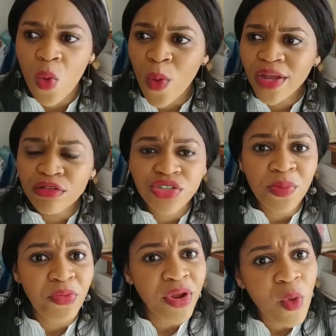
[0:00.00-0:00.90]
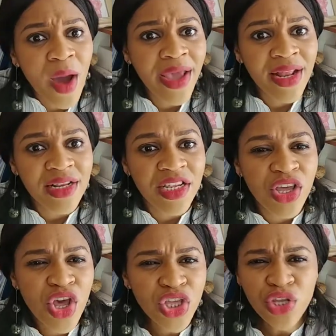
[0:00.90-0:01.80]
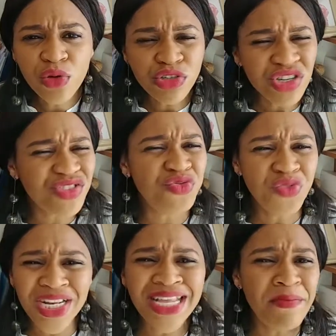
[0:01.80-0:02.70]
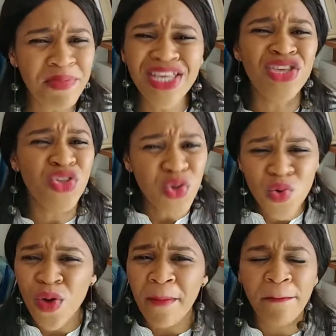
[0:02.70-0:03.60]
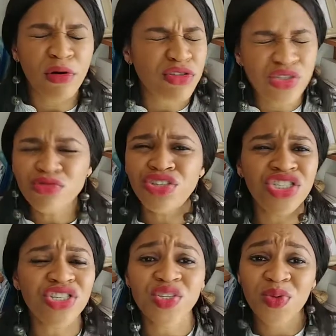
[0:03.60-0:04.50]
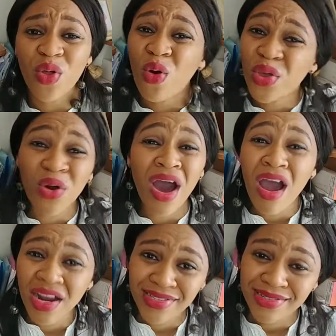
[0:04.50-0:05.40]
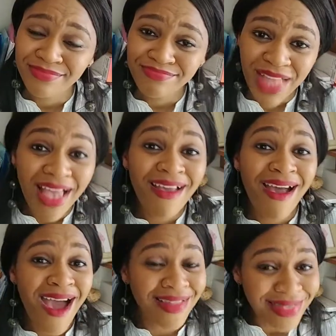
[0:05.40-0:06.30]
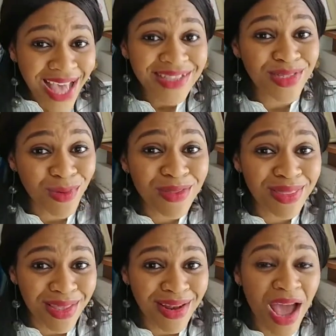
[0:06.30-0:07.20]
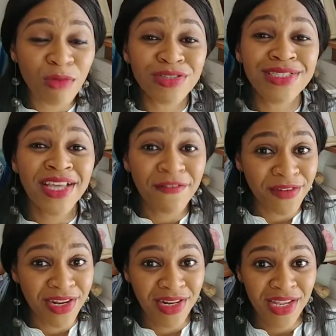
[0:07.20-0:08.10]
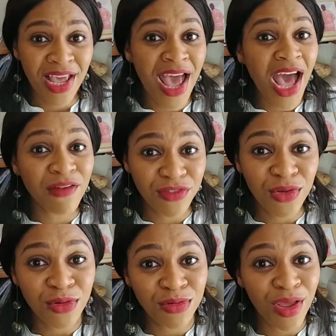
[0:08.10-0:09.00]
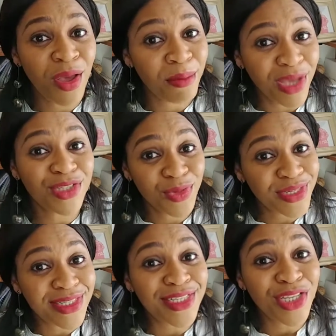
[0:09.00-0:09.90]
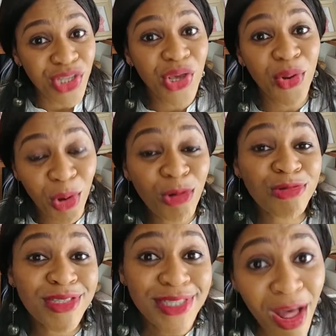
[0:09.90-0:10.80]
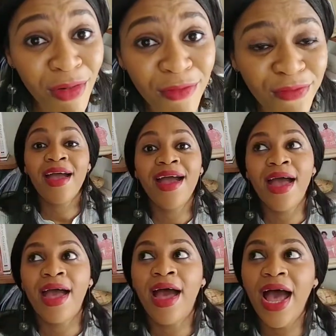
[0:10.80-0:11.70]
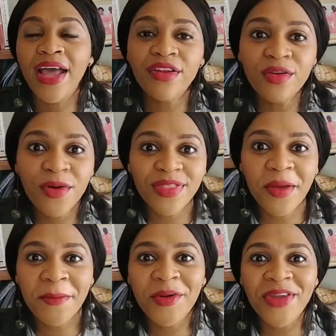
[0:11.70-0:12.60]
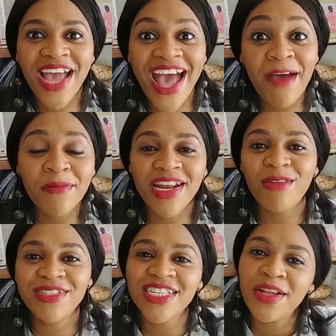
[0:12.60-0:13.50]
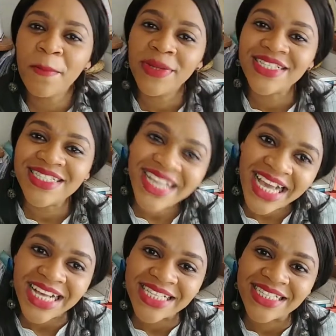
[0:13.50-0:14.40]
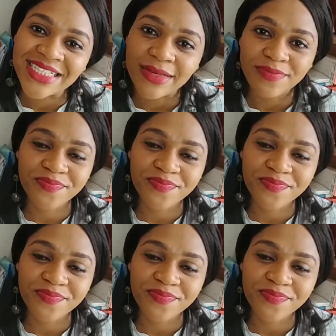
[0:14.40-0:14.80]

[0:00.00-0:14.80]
Why don't you pray quietly? Just really be you and pursue Jesus with all your heart. That's one thing I would definitely have told 20-year-old self. I don't know what number we are, but I would say number 6.